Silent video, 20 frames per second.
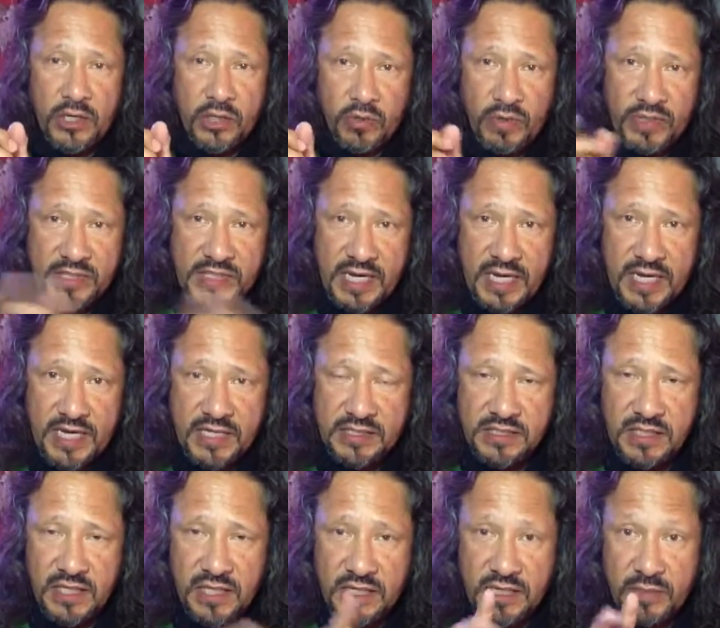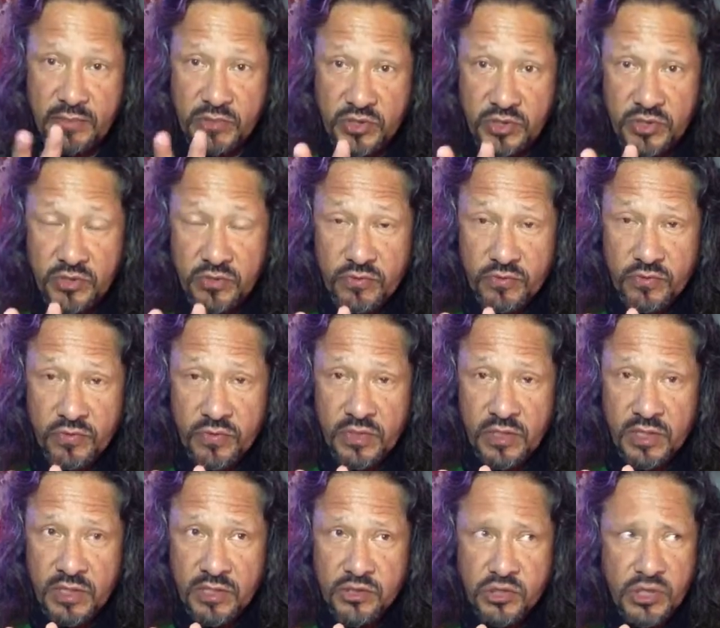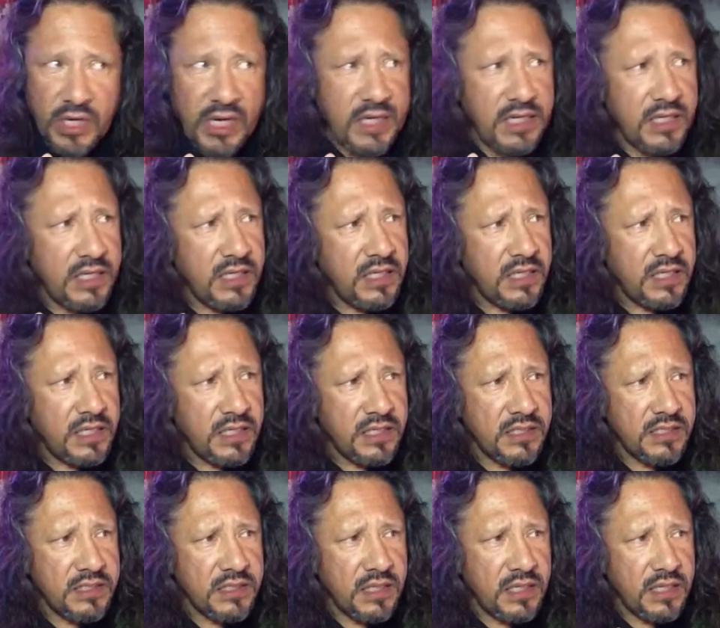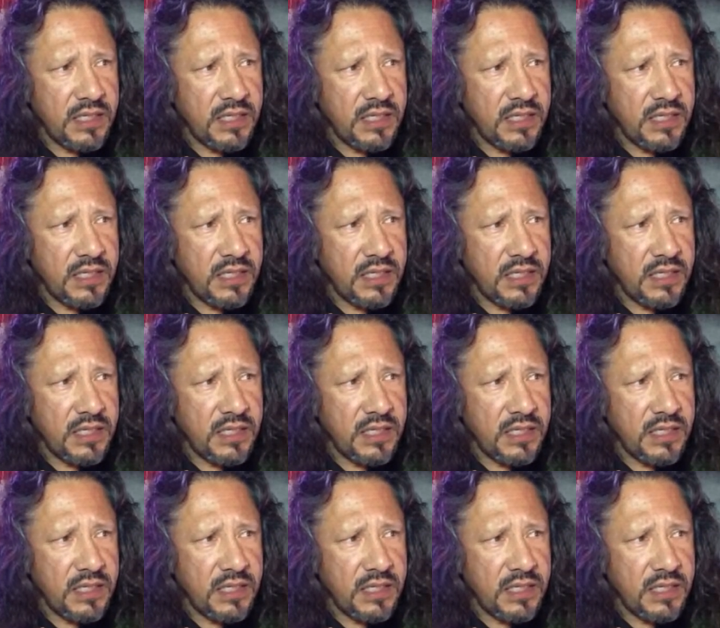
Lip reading: USA is number 2. China is,